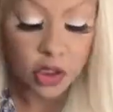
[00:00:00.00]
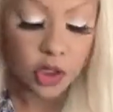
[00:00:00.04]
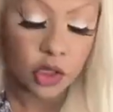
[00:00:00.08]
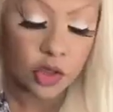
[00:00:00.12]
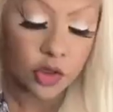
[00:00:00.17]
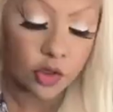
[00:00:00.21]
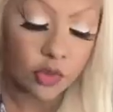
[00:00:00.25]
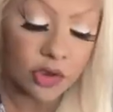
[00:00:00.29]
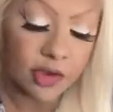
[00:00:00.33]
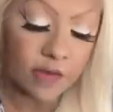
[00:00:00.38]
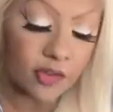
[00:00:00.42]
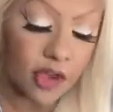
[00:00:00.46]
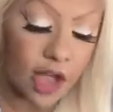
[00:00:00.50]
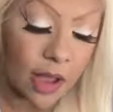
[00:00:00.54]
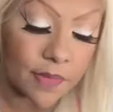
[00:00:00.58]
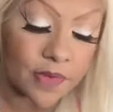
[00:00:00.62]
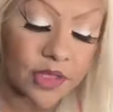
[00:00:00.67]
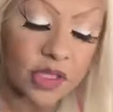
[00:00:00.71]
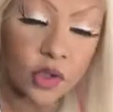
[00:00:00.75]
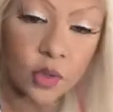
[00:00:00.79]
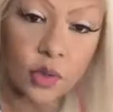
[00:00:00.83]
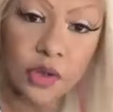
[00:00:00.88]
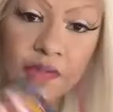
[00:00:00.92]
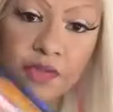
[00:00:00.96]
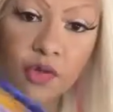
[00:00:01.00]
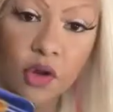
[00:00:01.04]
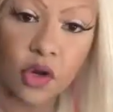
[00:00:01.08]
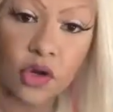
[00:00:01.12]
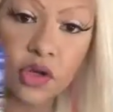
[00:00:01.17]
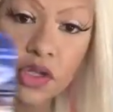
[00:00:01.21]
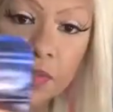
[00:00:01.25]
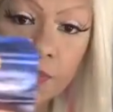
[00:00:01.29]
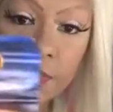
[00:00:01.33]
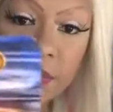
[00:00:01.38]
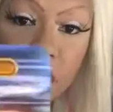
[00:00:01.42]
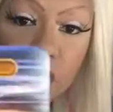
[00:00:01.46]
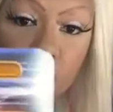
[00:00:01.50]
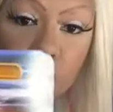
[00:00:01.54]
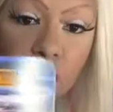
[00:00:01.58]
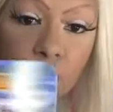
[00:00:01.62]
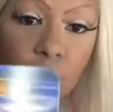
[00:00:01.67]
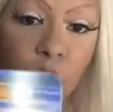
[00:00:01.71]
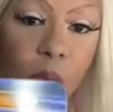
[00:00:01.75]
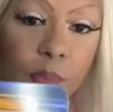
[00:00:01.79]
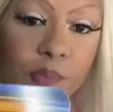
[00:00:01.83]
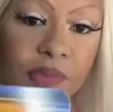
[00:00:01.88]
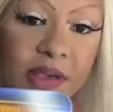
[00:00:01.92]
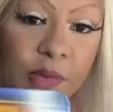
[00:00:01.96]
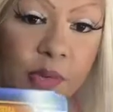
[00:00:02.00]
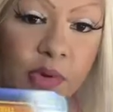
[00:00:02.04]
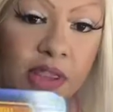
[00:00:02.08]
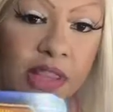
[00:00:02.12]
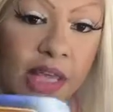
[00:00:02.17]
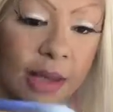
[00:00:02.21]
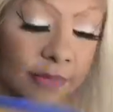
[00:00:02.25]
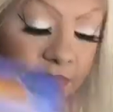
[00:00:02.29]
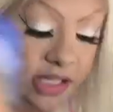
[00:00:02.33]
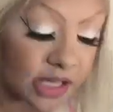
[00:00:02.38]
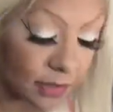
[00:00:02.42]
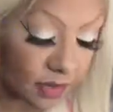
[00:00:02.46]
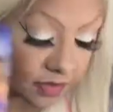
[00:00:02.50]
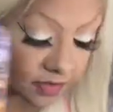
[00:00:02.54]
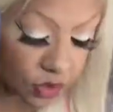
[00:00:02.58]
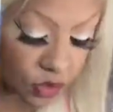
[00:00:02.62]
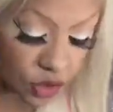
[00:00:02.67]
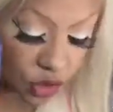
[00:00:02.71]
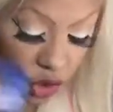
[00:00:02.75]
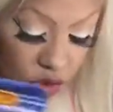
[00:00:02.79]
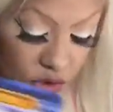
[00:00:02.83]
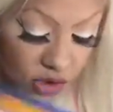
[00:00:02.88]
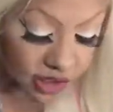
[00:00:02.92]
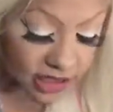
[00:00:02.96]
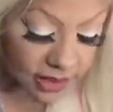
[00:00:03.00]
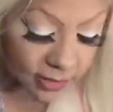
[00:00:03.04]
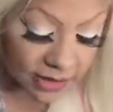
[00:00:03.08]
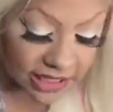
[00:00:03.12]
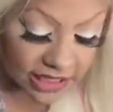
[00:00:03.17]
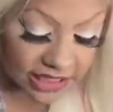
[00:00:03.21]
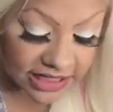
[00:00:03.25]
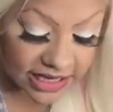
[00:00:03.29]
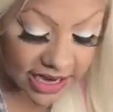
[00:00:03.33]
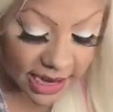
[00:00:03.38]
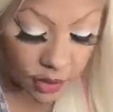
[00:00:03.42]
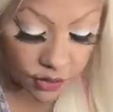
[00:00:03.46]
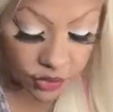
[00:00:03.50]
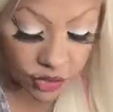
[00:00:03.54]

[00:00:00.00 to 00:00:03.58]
Three of Cups in the reverse because you won't be with them. Some of you turn somebody down.